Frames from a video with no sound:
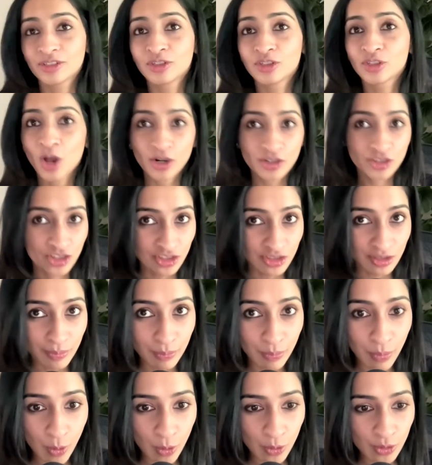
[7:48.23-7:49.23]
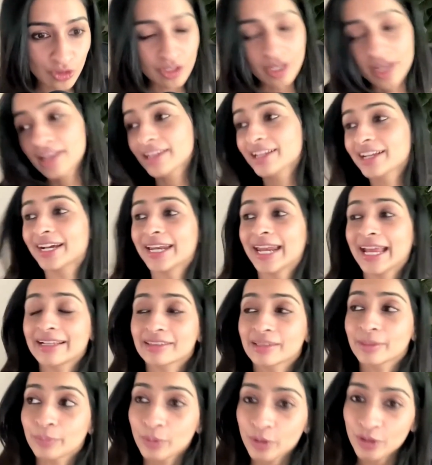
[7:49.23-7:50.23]
not just the pose, connect
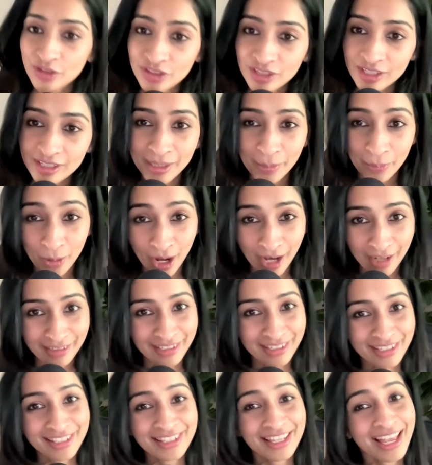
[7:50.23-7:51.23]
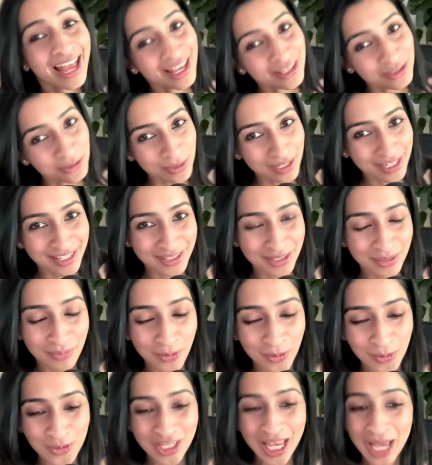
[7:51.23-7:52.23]
the person, the practice, as well as the
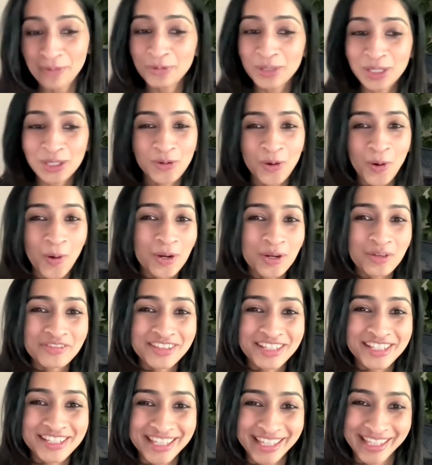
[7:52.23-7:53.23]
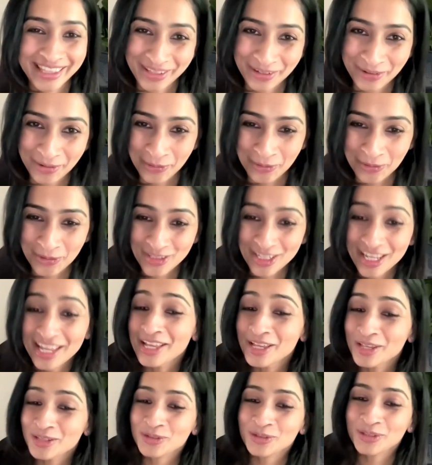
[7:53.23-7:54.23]
pose. And we'll do all of this in the course.
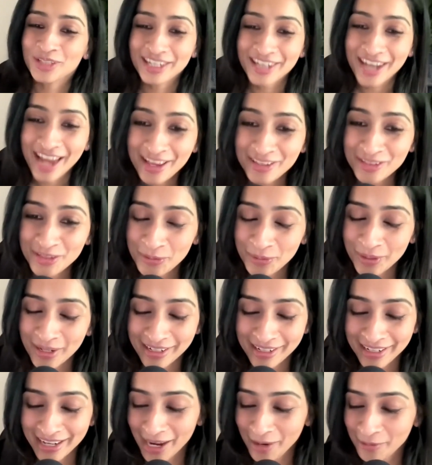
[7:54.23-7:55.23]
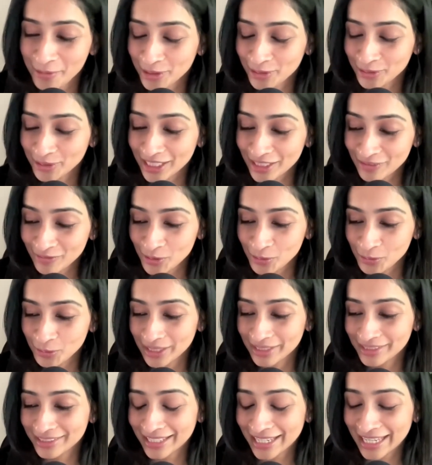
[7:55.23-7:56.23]
So the last one I want to leave you
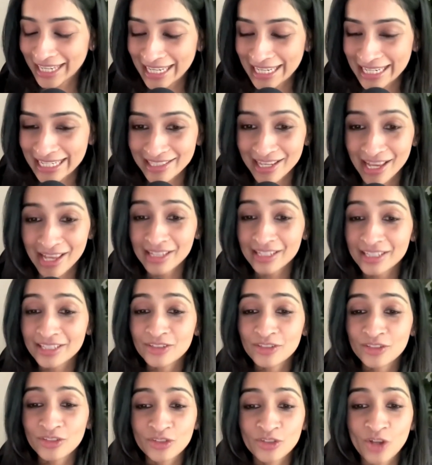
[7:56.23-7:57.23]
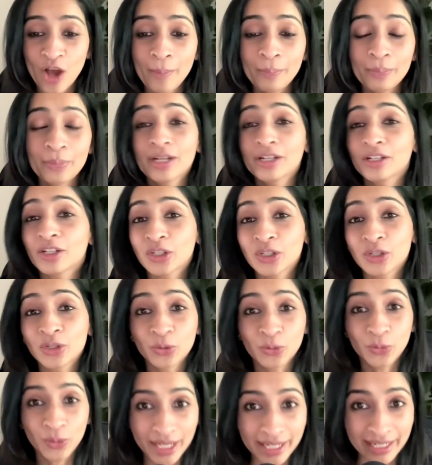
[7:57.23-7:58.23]
with is stop
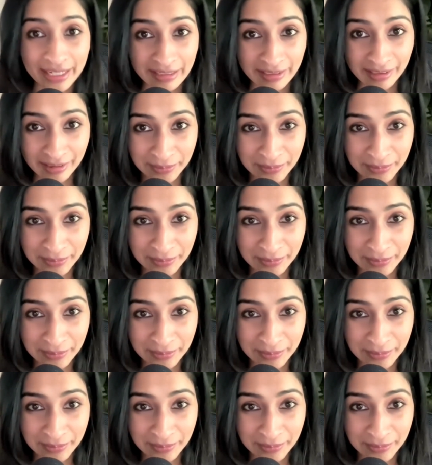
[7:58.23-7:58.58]
queuing.